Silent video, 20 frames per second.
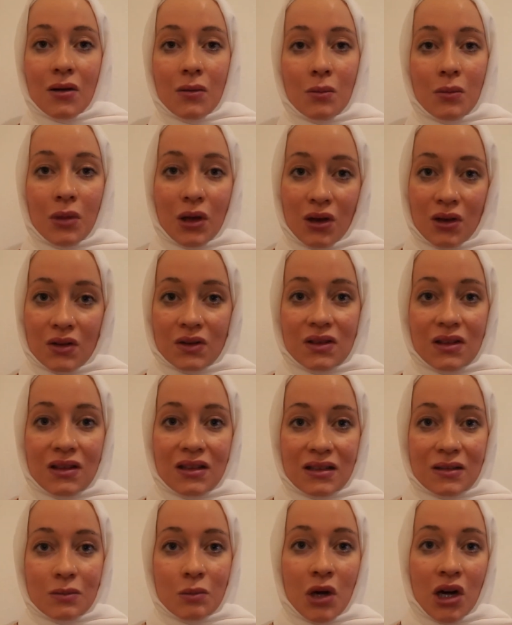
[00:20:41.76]
because
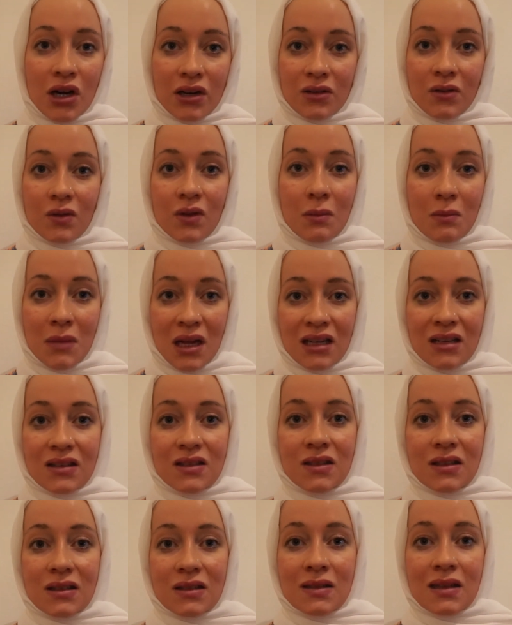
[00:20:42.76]
it's part of the money
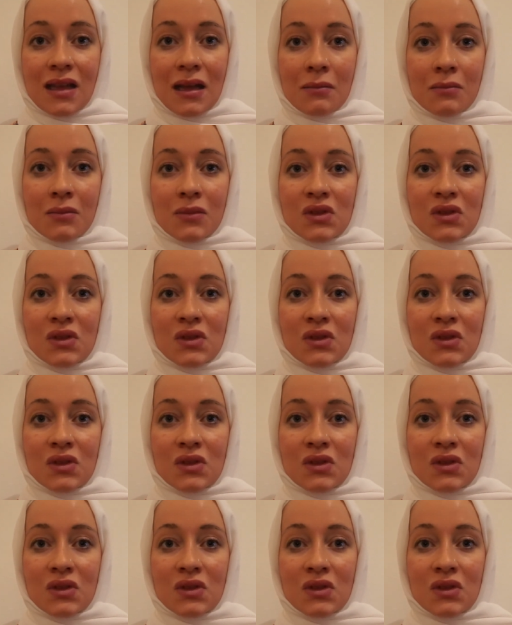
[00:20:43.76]
system.